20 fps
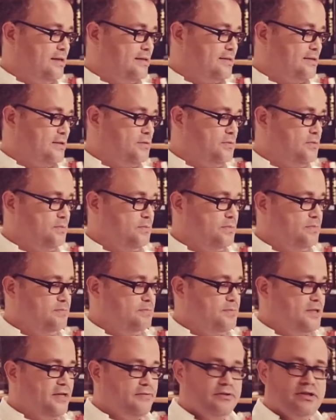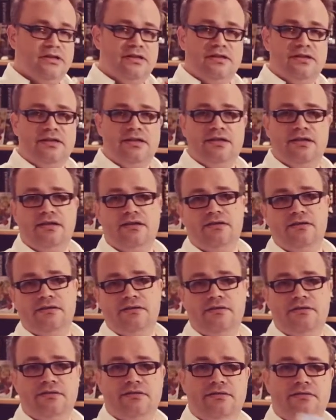So definitely
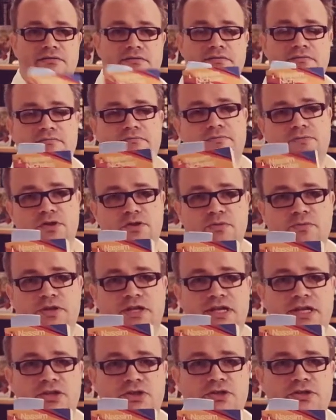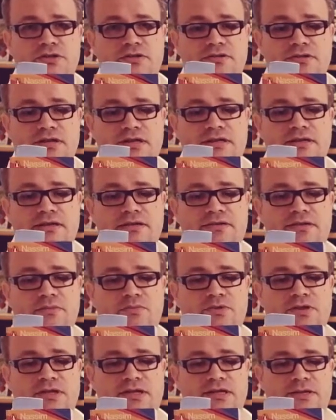recommendation,
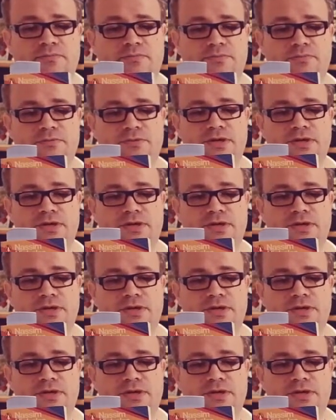Nassim Taleb,